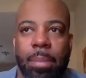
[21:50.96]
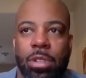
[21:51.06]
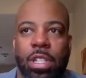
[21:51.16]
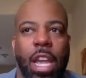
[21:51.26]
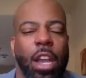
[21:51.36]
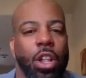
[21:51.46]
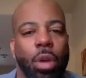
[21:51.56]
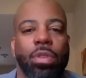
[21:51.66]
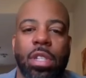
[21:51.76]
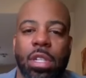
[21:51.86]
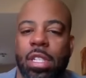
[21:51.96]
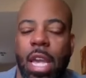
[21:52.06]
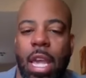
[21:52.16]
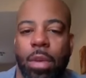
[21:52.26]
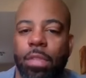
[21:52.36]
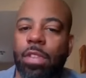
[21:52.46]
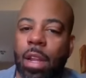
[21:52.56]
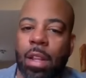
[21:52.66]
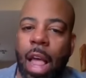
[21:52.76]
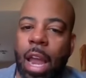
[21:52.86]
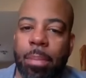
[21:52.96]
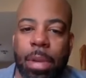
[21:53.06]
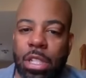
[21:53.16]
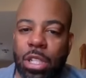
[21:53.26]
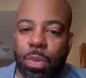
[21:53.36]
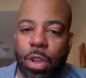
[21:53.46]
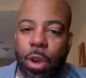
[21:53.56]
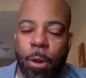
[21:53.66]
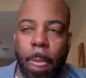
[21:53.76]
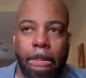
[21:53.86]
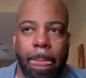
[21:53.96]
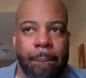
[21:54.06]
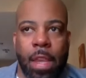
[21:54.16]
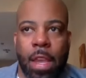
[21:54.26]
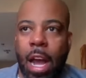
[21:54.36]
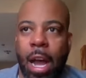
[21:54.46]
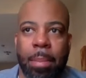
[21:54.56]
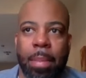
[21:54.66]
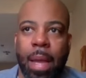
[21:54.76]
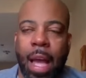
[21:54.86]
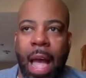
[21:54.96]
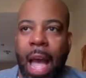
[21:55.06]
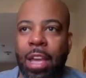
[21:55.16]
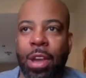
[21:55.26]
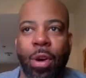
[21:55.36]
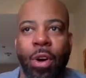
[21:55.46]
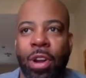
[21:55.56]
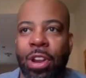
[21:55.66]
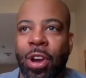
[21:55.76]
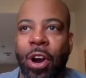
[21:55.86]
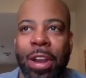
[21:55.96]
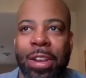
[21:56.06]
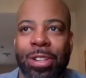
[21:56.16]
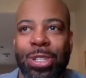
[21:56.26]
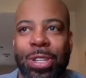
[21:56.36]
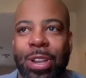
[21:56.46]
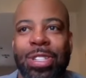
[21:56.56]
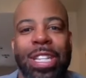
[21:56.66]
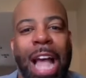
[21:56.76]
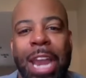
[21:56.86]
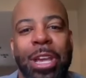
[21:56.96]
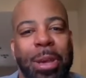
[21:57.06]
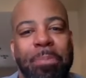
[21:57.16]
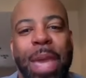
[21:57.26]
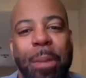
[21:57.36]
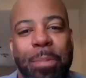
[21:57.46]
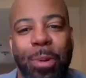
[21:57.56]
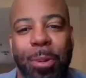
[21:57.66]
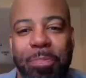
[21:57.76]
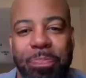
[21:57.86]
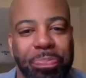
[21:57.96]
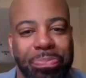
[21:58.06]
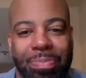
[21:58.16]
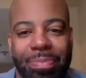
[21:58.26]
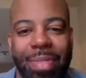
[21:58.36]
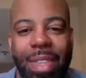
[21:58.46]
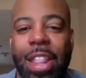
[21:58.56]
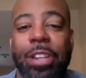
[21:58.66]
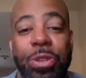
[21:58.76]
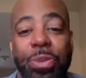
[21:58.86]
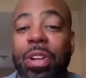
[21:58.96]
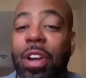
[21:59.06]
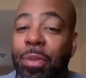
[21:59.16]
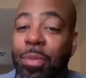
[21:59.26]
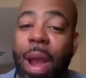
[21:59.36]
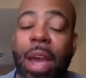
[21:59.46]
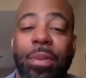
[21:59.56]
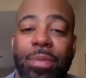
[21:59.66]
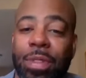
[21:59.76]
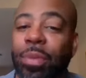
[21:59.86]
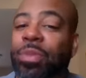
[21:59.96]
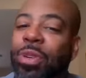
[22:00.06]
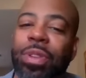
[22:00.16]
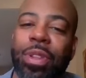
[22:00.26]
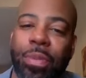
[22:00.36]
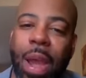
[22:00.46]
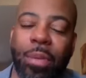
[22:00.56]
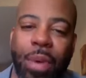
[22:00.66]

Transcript: She stayed close to Sync, and we've done a lot of business with her. I can go on and on. There's a lot of good people that do it the right